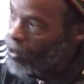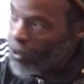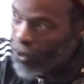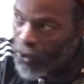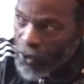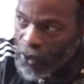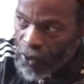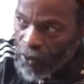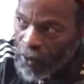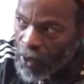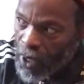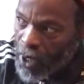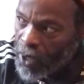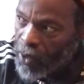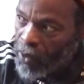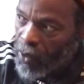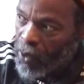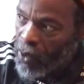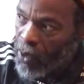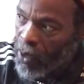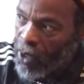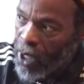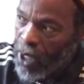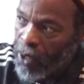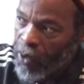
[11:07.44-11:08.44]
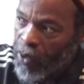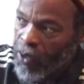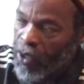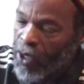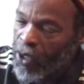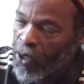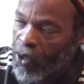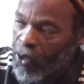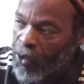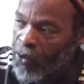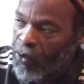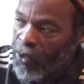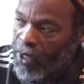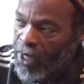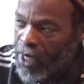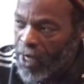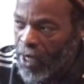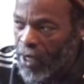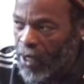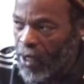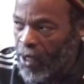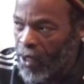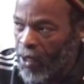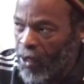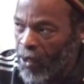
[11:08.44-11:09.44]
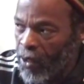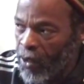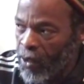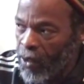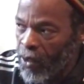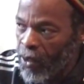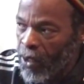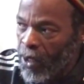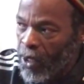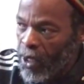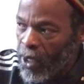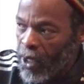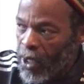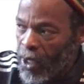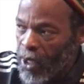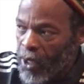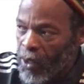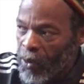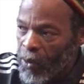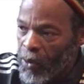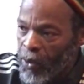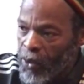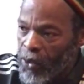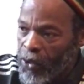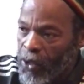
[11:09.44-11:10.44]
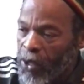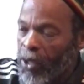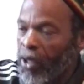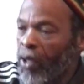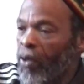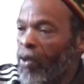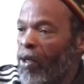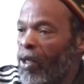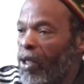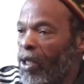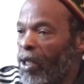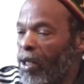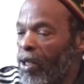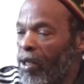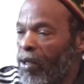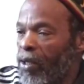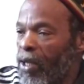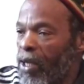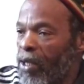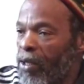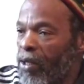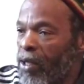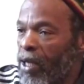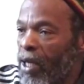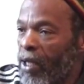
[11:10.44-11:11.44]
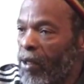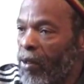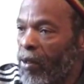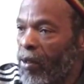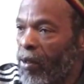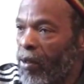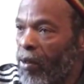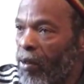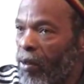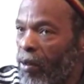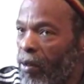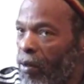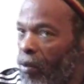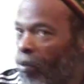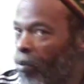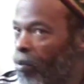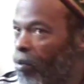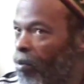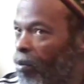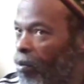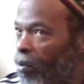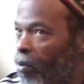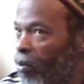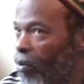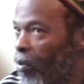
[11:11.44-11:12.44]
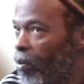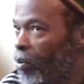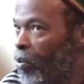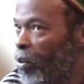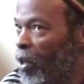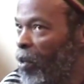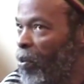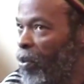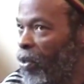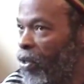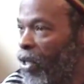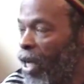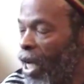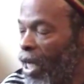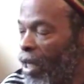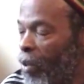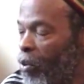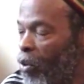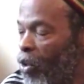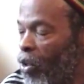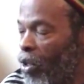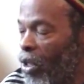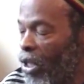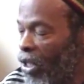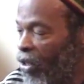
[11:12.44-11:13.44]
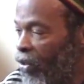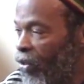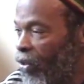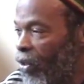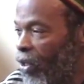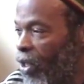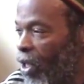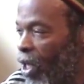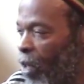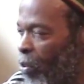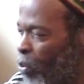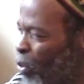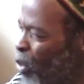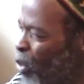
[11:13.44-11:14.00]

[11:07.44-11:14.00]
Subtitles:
turned around, that was a good thing, you know. It turned around in the sense that people start more listening and